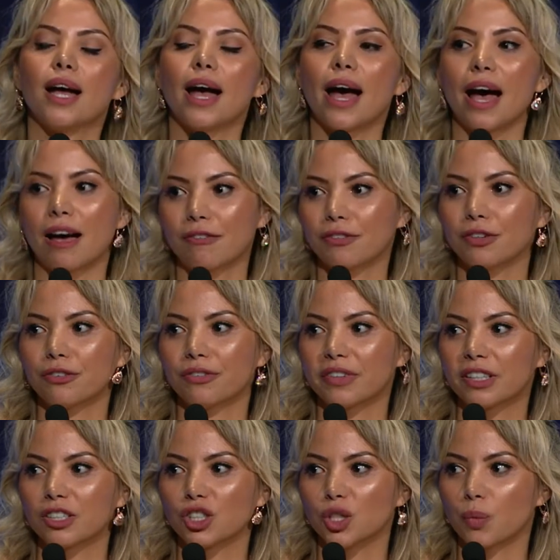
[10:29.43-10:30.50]
After
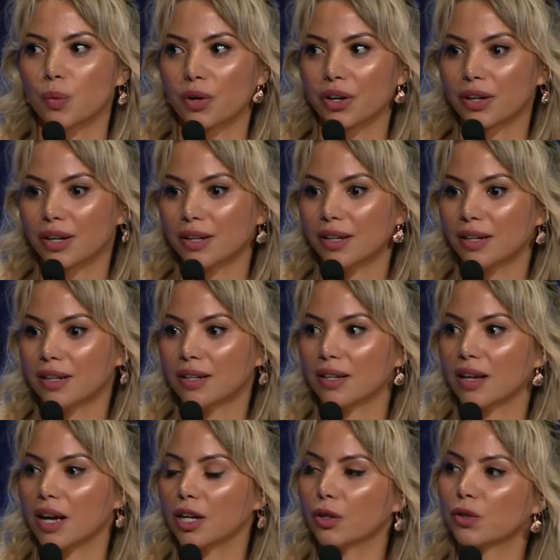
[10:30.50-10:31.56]
finishing work
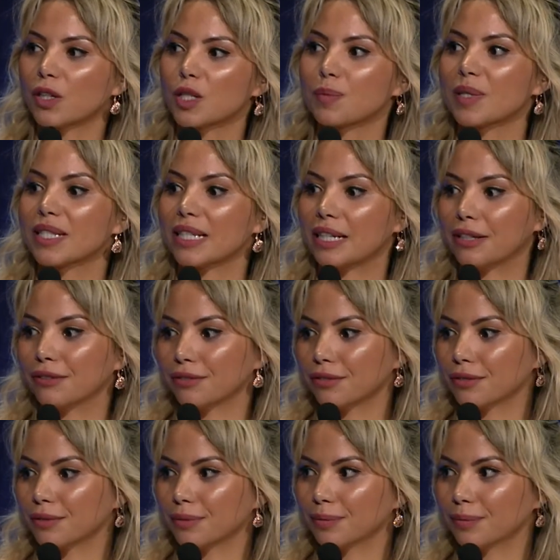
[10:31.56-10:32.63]
on Christmas Eve,
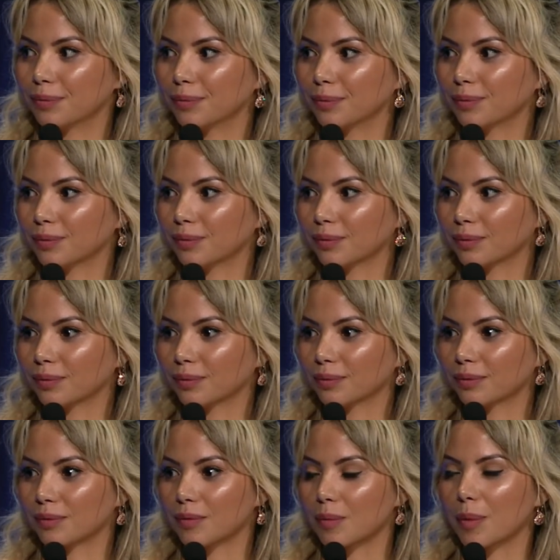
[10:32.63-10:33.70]

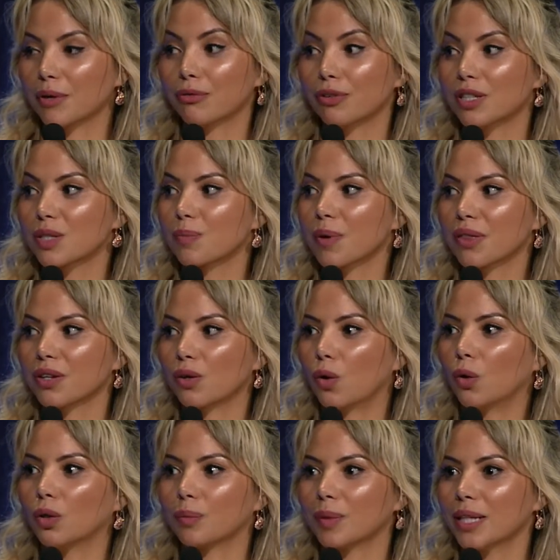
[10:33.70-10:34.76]
my friend's mother
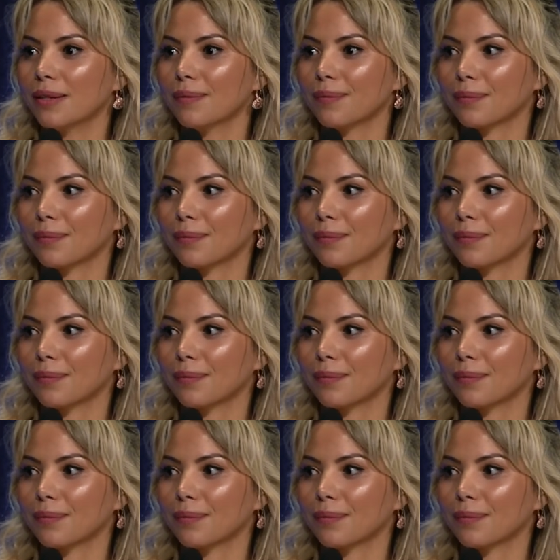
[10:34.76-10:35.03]
called me,